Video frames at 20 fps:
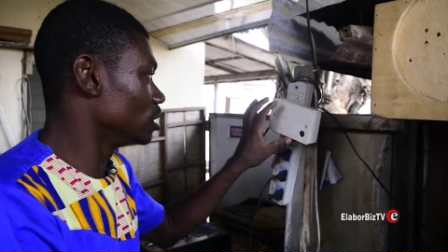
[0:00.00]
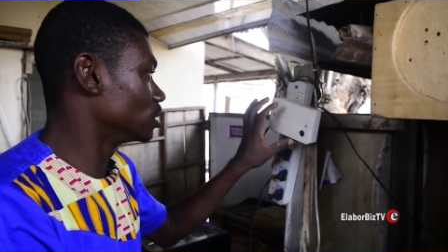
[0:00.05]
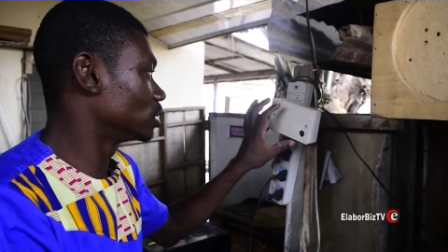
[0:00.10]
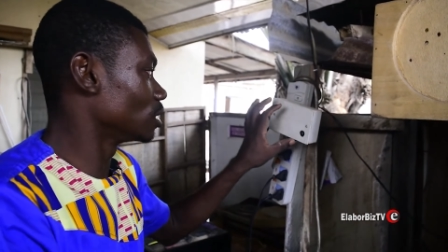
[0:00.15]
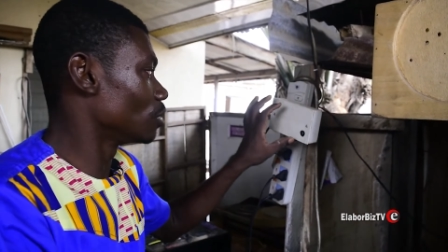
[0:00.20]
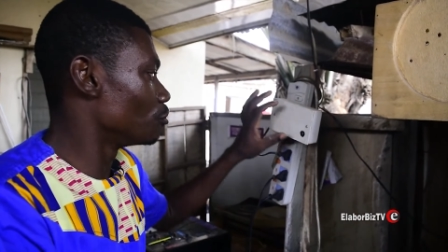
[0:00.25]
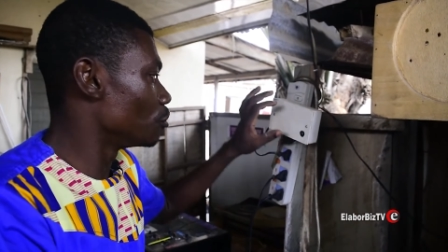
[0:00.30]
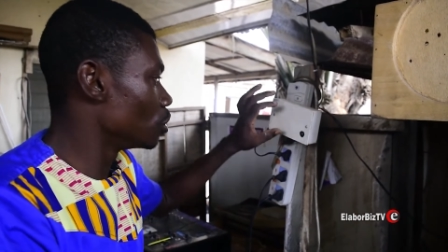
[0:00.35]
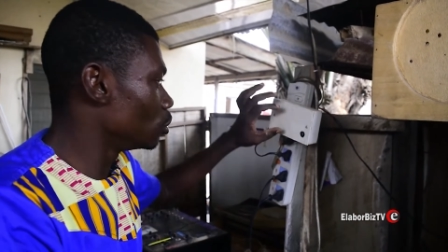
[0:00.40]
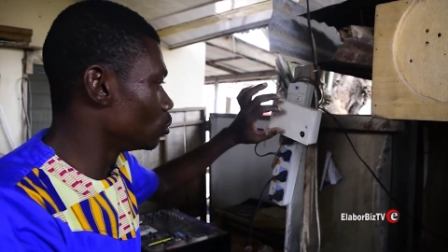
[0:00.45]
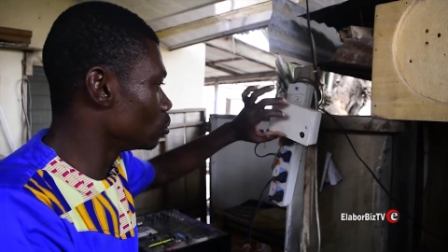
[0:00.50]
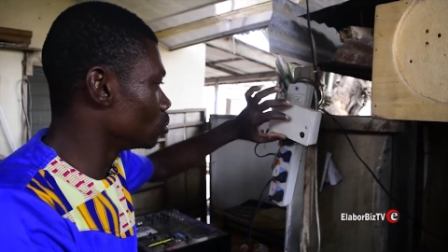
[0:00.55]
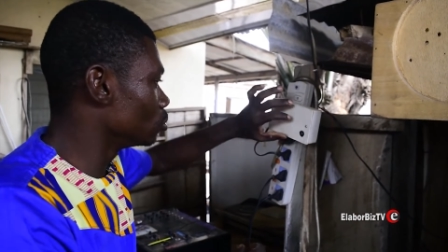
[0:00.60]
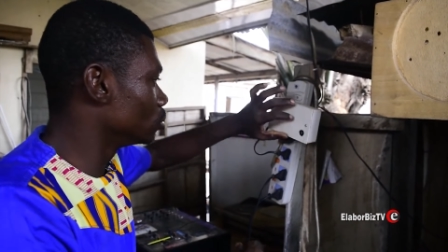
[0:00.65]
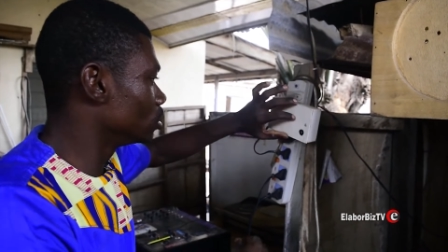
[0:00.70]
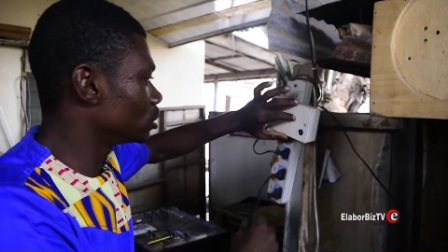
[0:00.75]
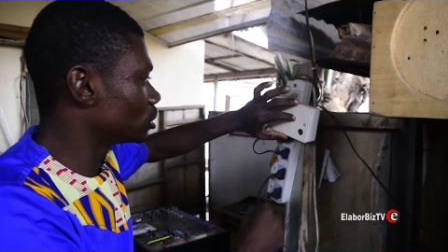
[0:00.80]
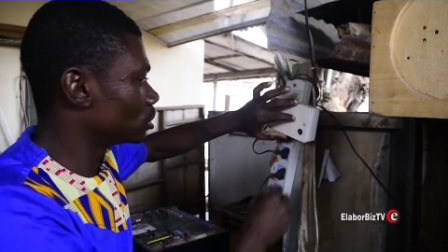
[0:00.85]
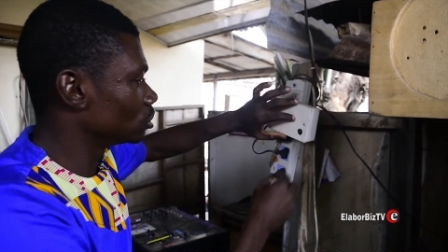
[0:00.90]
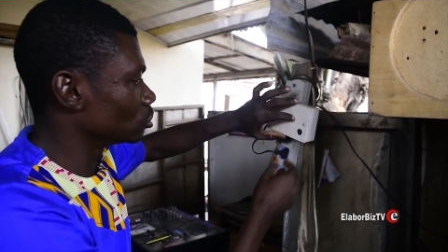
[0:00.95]
there is a
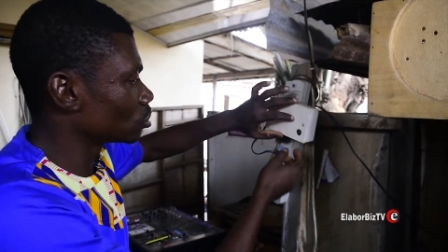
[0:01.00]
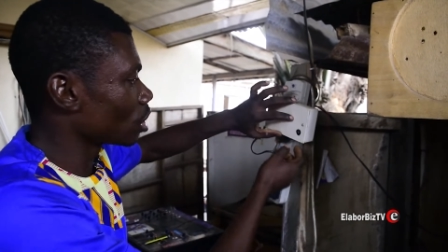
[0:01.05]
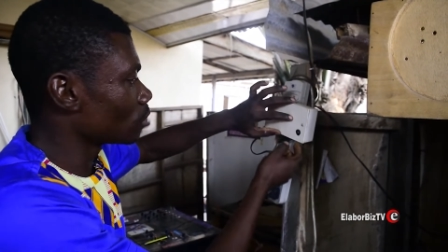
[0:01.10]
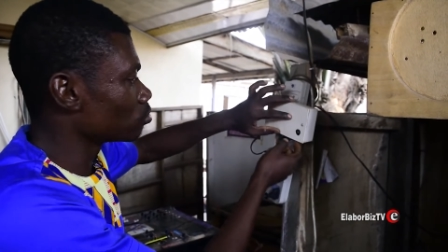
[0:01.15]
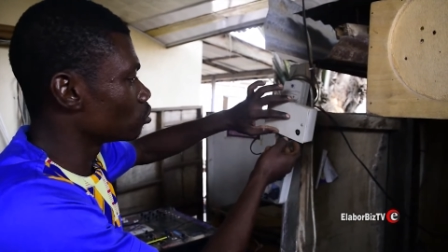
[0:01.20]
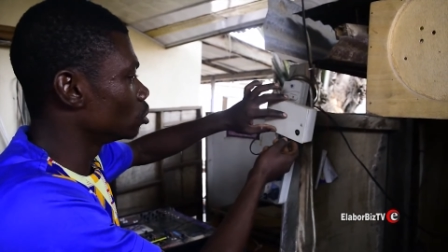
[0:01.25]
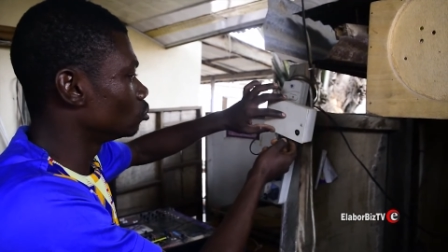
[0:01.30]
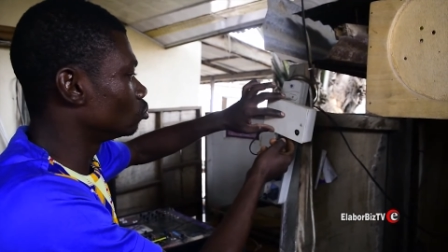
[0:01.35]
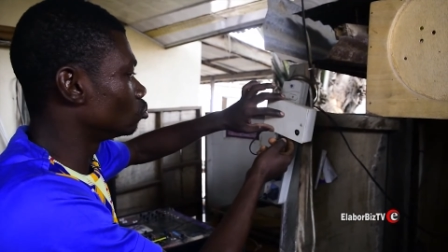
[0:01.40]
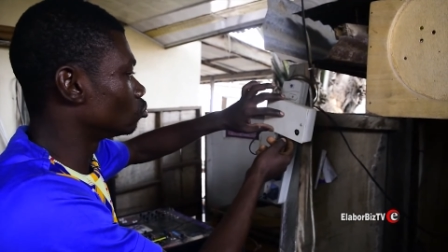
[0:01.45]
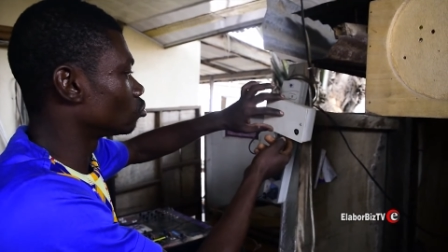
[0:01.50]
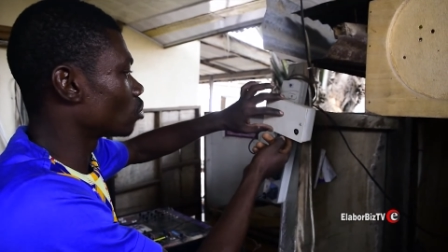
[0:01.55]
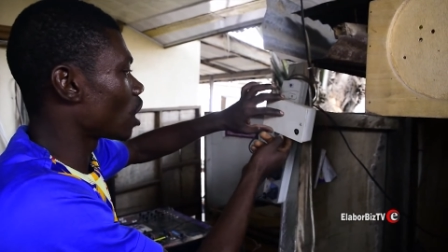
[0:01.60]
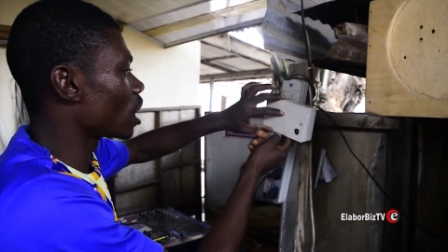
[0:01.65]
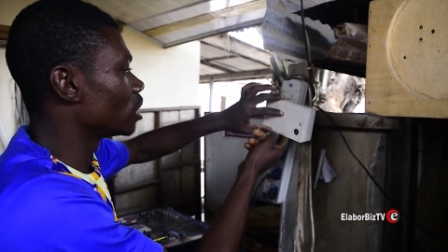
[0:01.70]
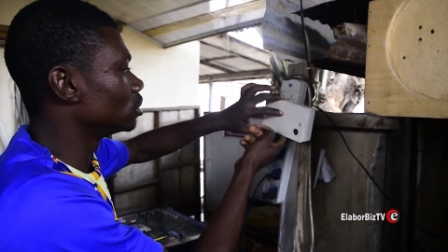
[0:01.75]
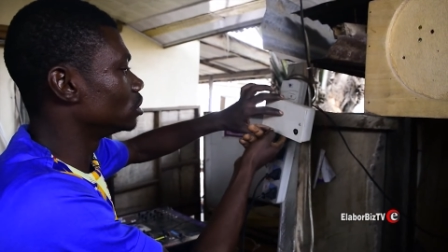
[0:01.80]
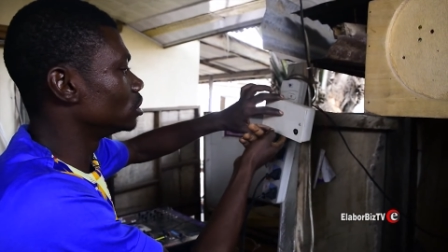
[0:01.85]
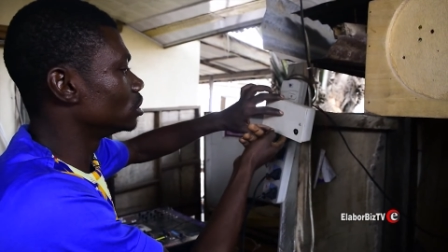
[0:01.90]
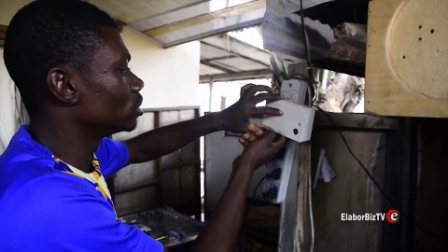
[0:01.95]
radio distance, so I'm going to
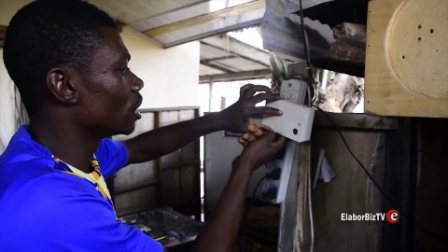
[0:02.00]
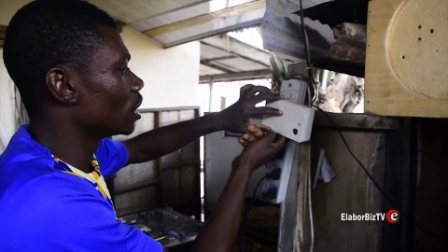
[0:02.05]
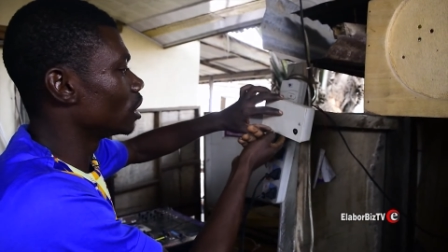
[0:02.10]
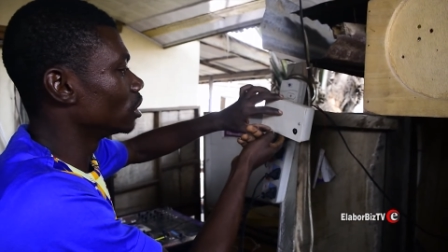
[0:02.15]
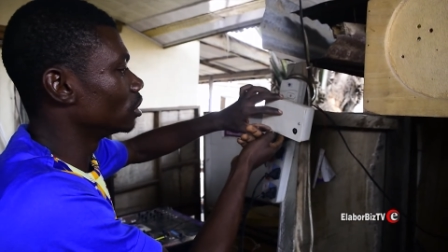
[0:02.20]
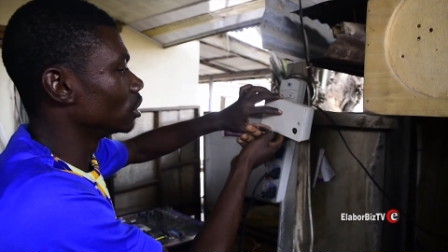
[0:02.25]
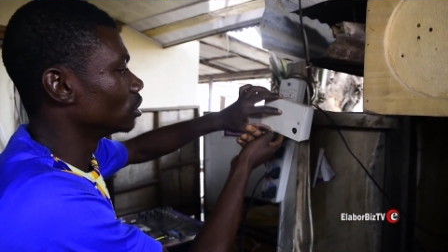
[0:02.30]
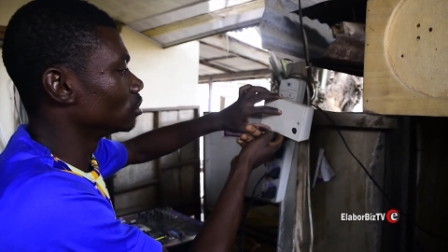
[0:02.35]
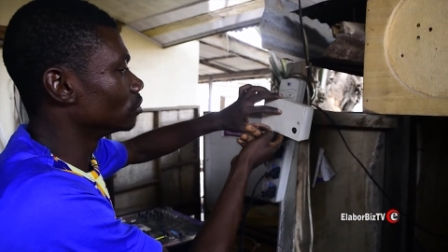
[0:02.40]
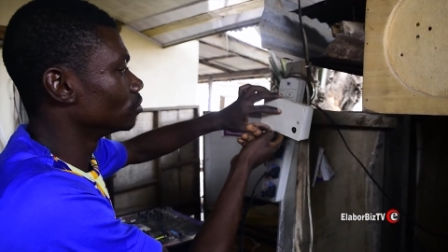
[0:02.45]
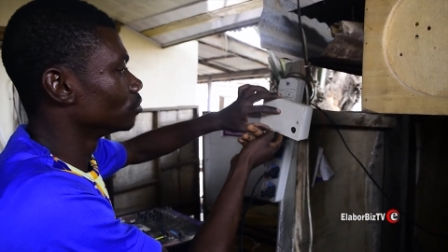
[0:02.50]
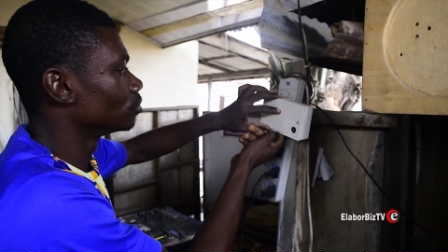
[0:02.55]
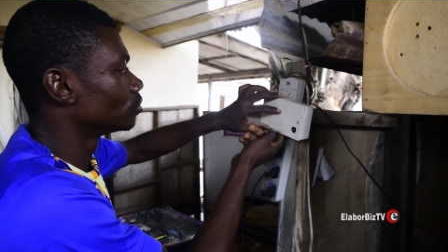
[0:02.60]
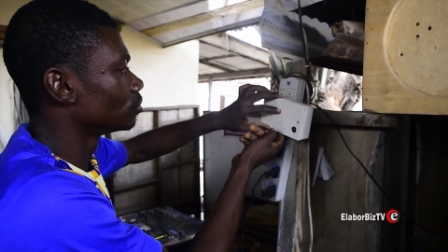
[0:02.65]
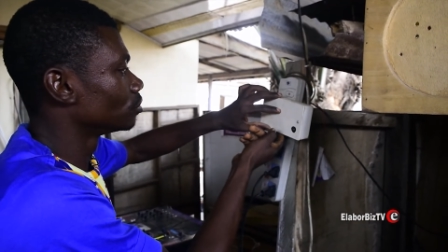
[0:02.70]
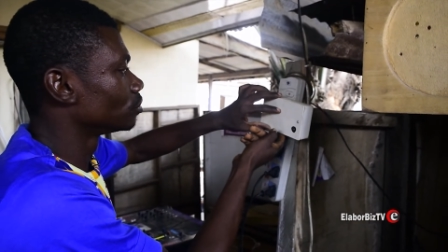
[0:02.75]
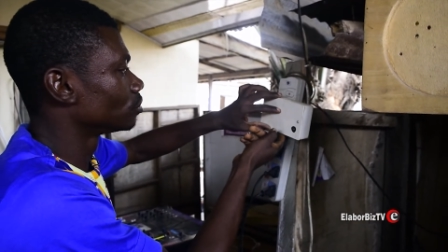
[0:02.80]
try it here then.